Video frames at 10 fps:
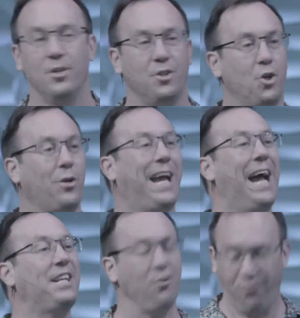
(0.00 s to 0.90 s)
to
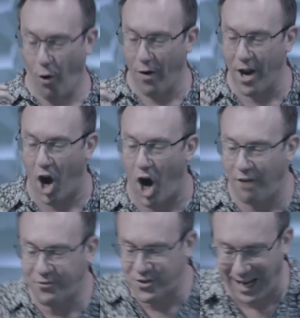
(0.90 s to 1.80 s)
cater for an
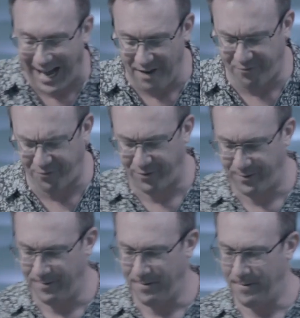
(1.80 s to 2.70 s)
afterlife
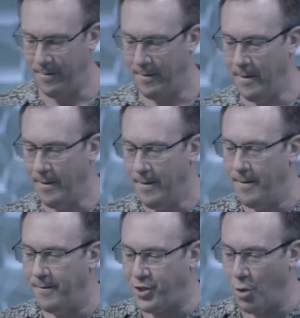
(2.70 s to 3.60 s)

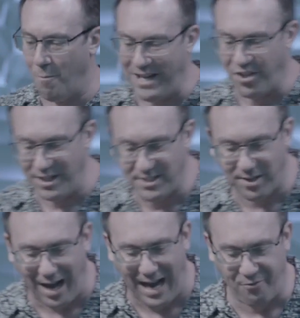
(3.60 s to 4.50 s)
to make this
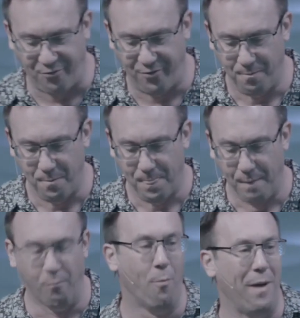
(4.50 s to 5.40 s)
life
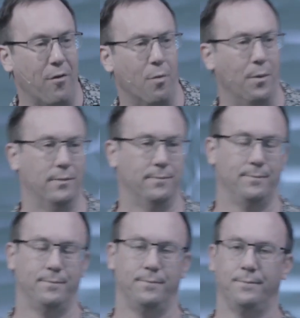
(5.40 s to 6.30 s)
more bearable.
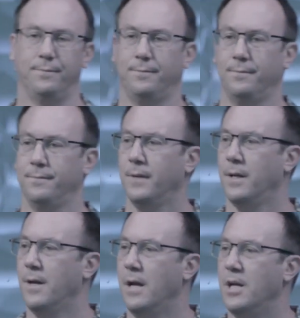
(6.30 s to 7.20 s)

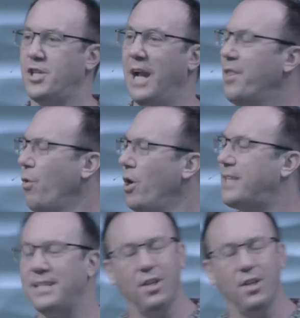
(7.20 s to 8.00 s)
So in other words, there's